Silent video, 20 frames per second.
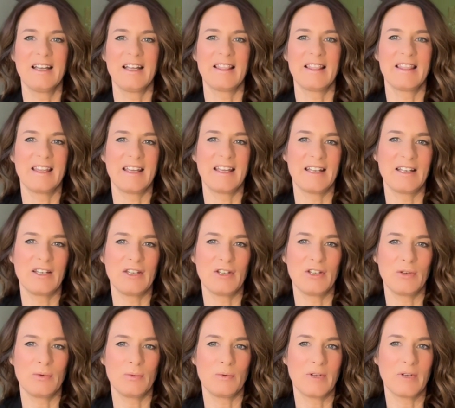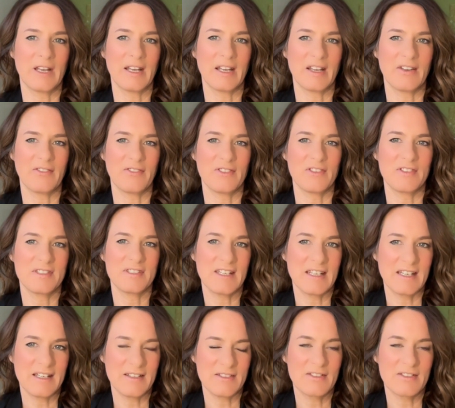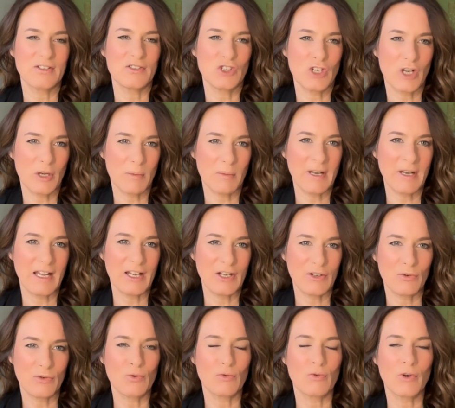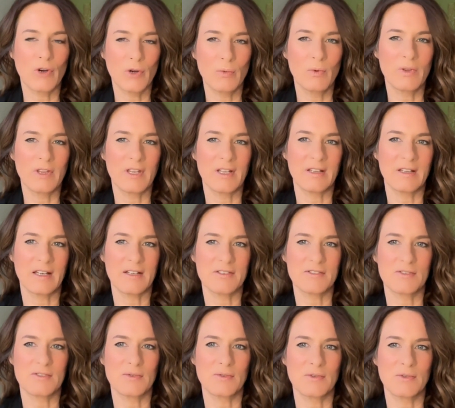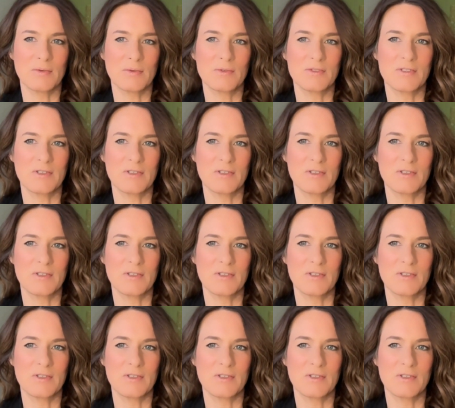And then you would have the seeds that germinate and grow within that soil.